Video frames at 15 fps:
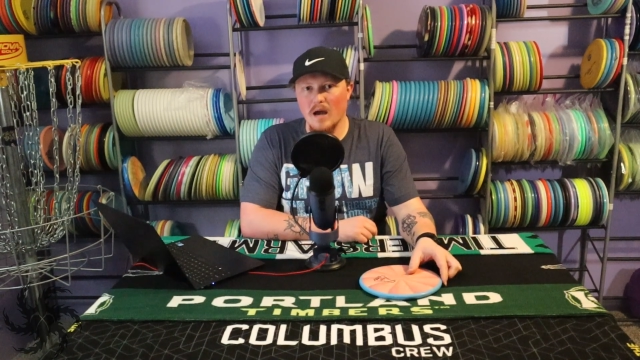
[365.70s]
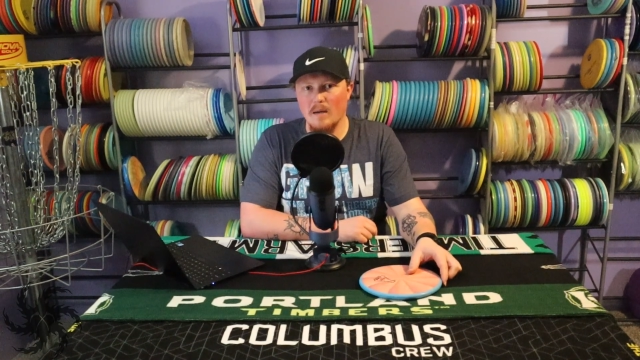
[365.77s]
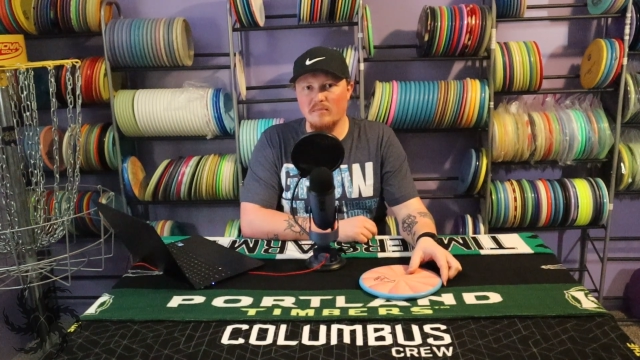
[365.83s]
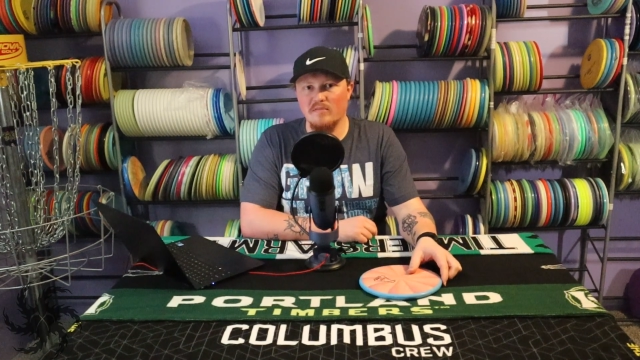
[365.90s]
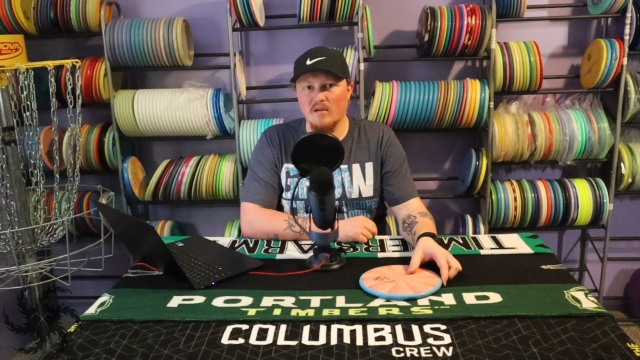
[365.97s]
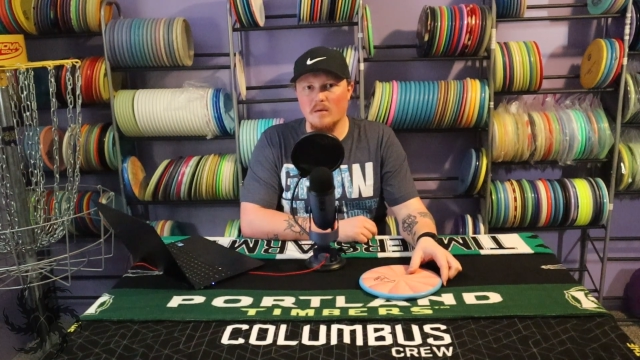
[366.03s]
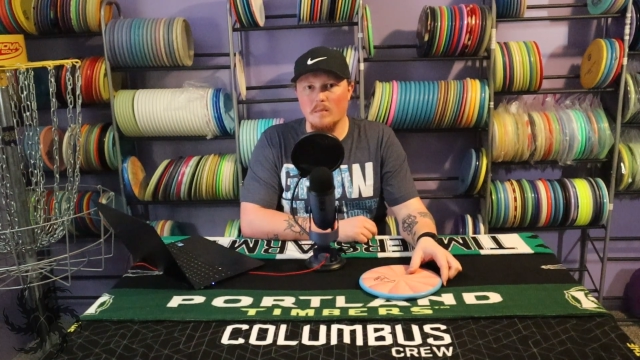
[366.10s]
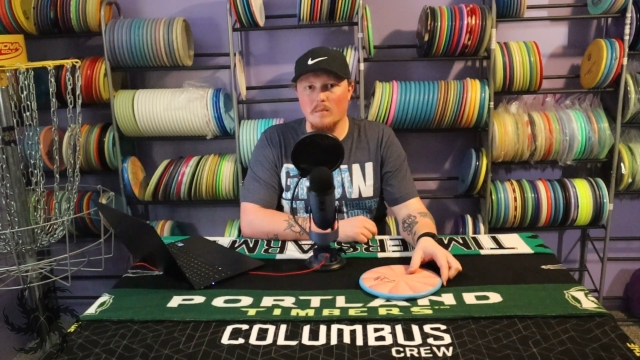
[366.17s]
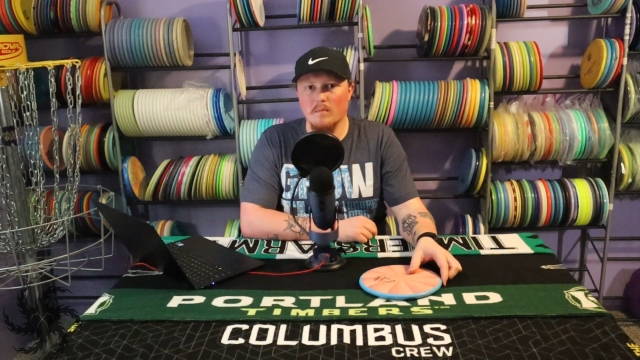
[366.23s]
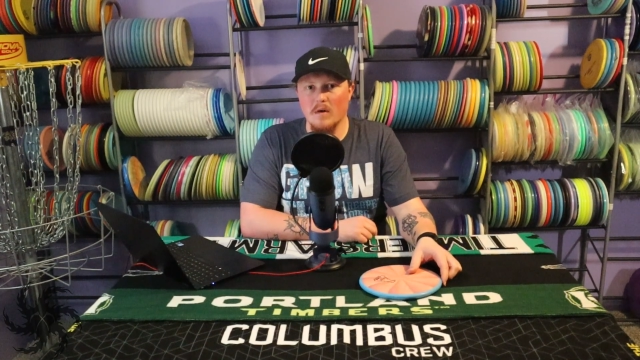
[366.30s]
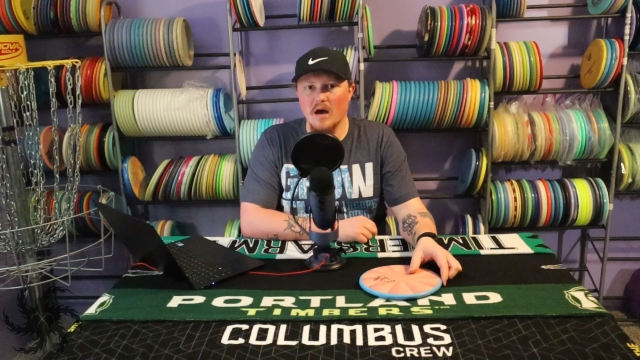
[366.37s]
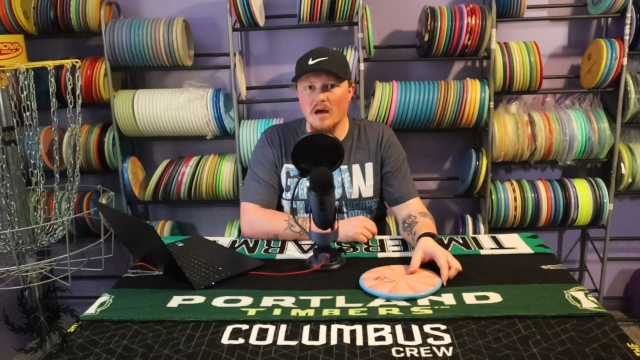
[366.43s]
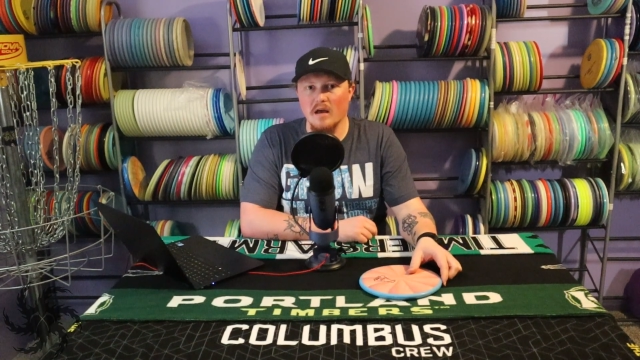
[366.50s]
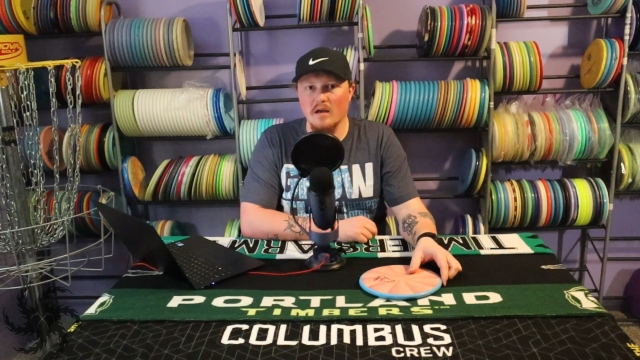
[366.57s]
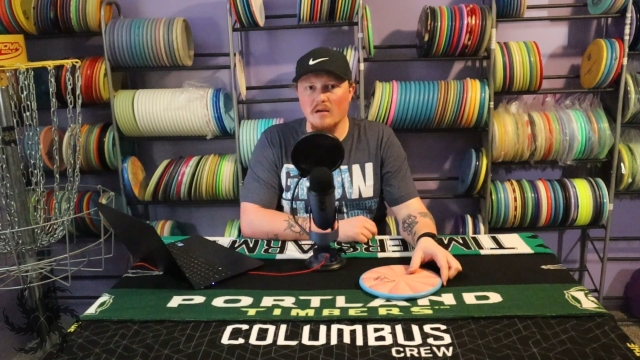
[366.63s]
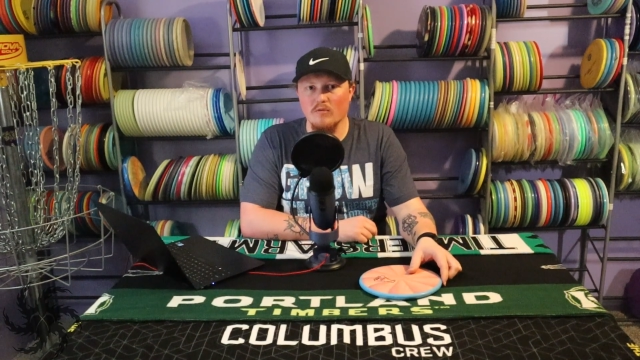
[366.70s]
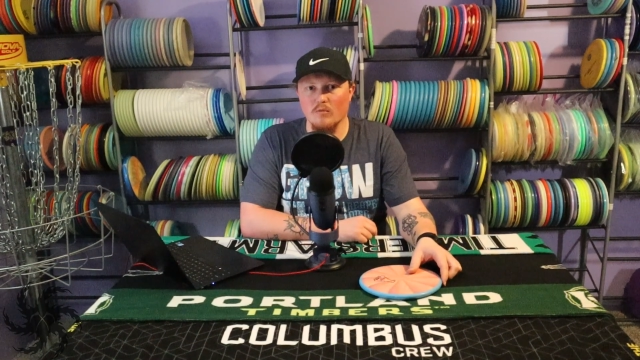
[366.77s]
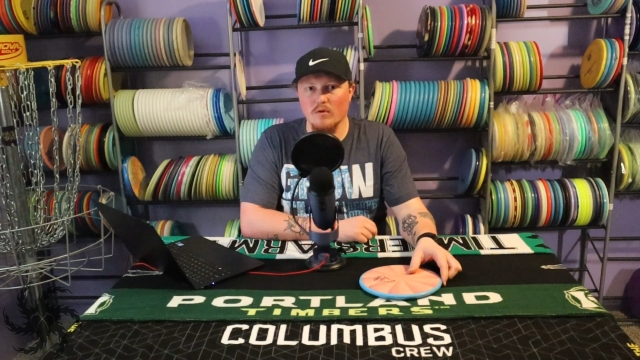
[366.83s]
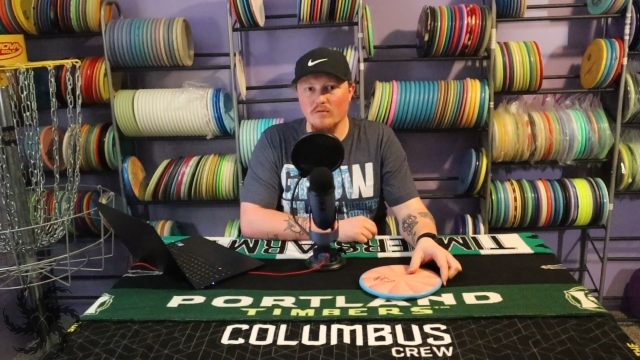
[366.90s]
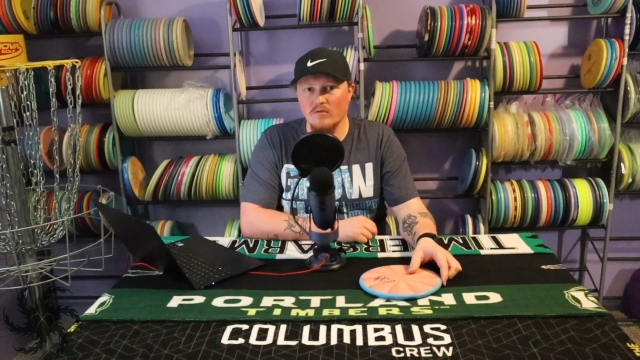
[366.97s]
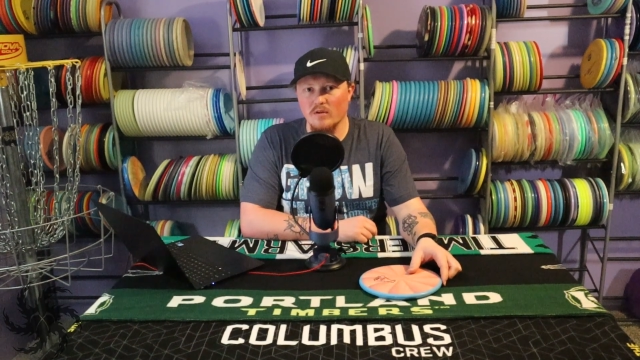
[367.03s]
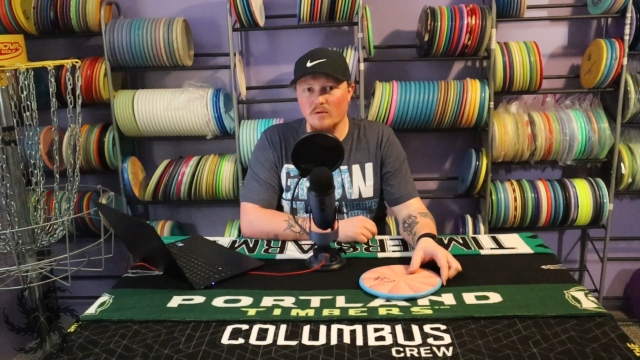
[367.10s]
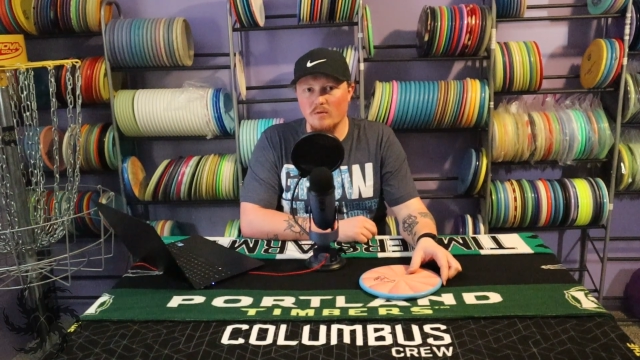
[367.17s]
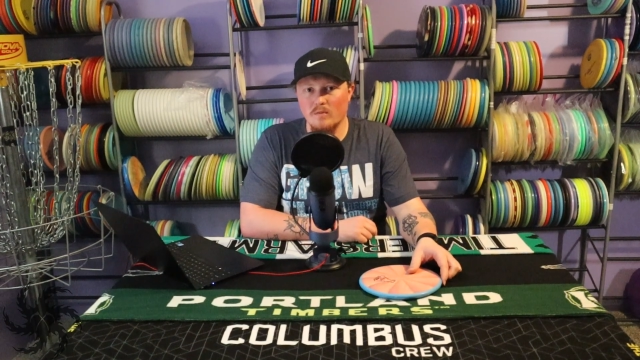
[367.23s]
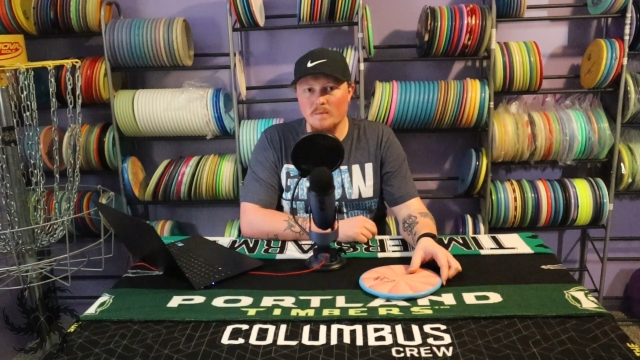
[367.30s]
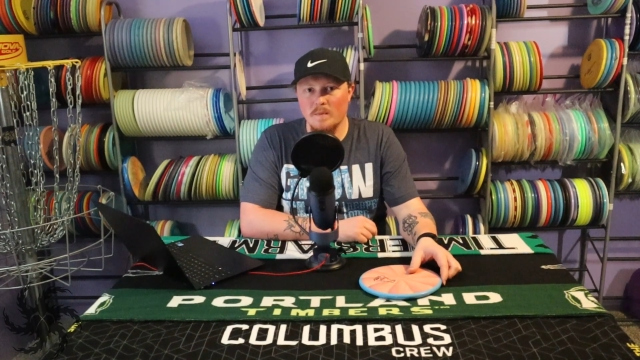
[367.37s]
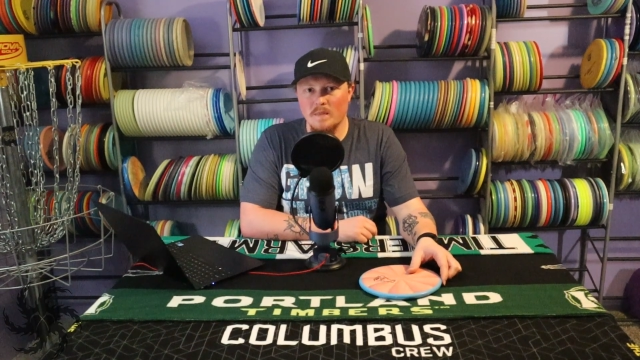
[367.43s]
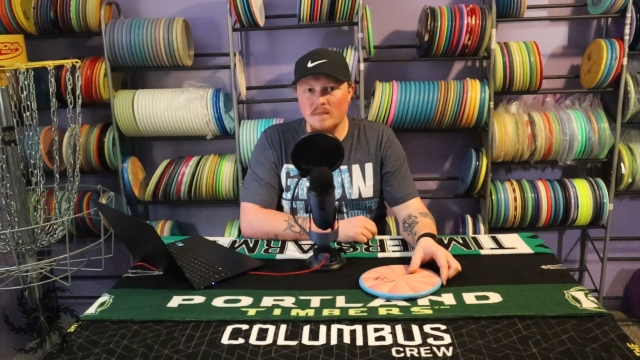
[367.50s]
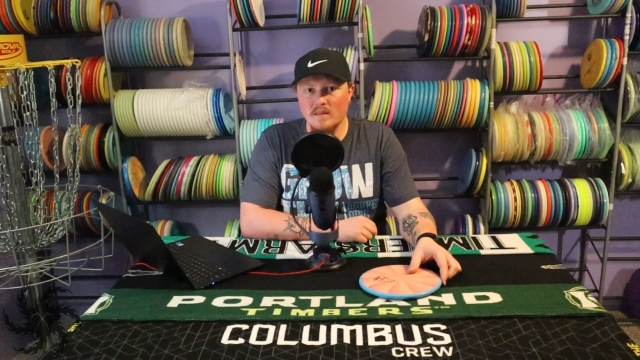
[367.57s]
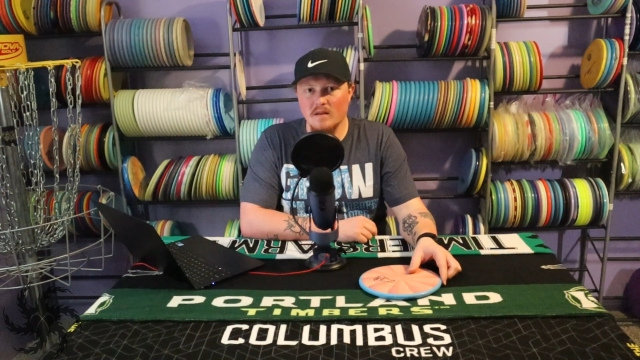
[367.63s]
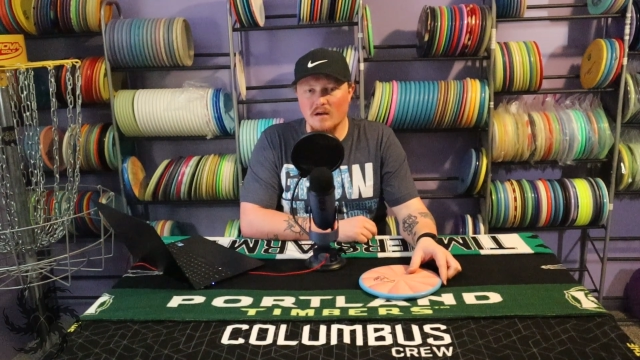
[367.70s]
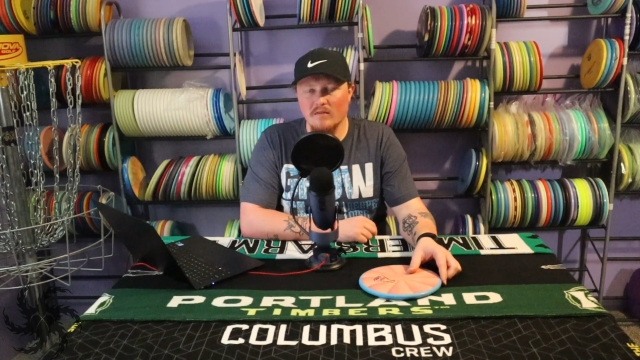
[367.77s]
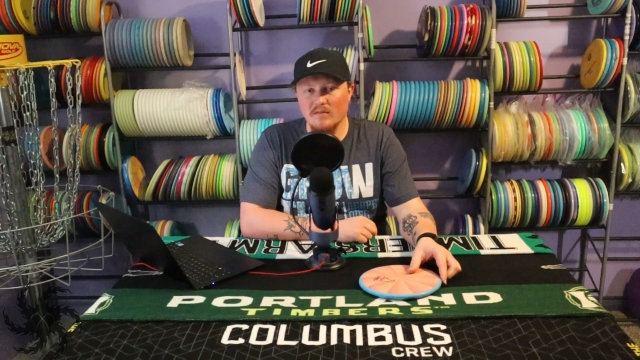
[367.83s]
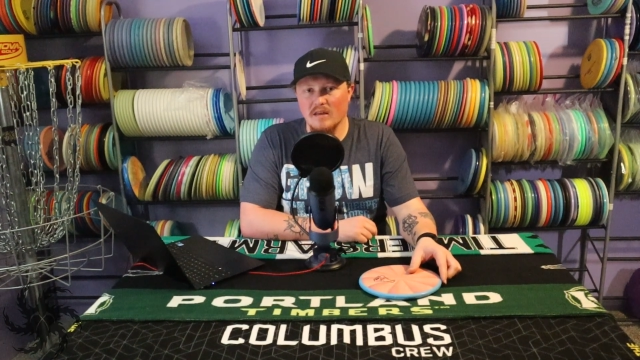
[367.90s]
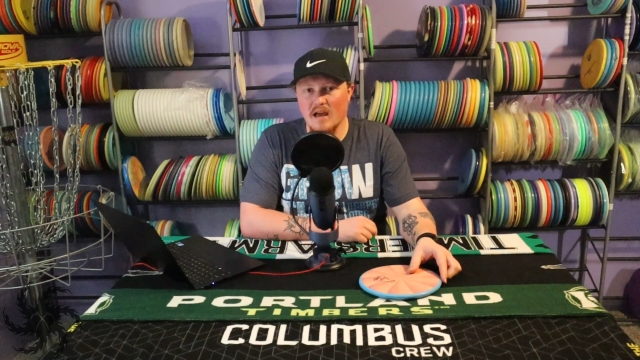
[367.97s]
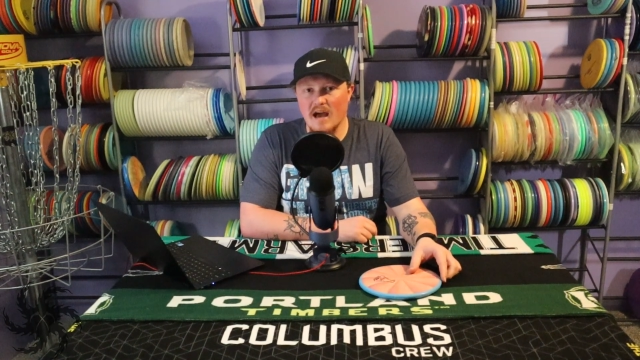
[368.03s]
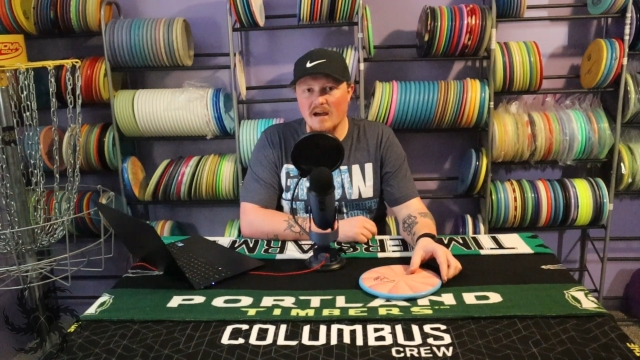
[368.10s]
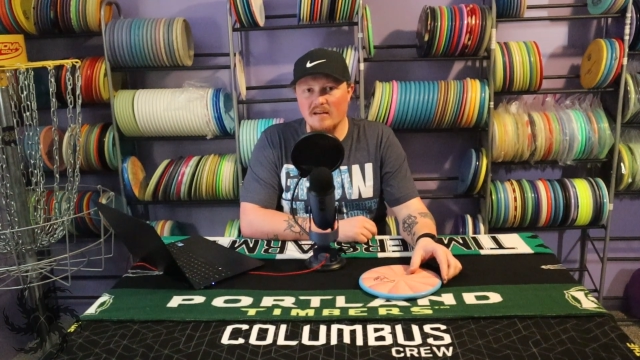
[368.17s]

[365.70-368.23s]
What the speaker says: wraps up my review of the